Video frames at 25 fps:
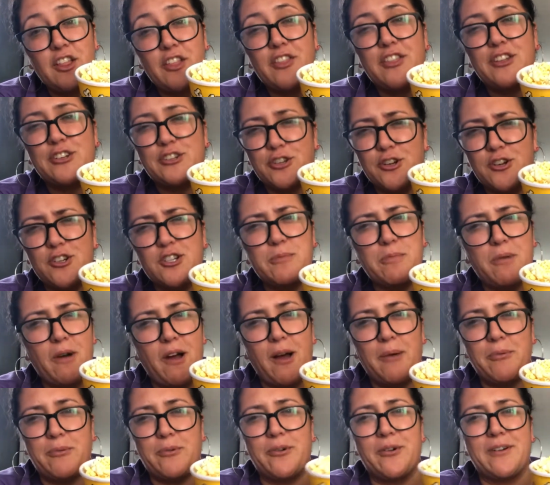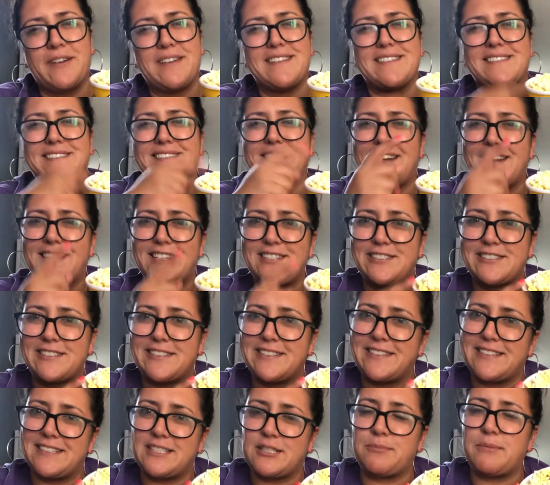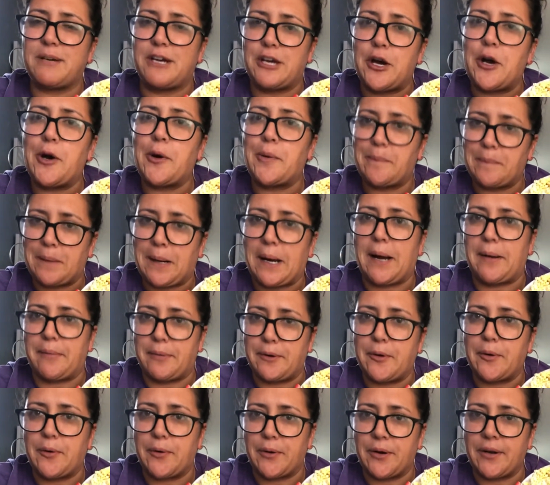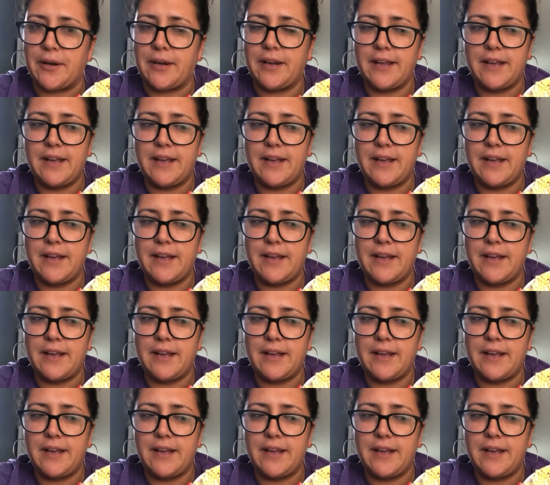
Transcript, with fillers: The church popcorn is not as good as my home popcorn.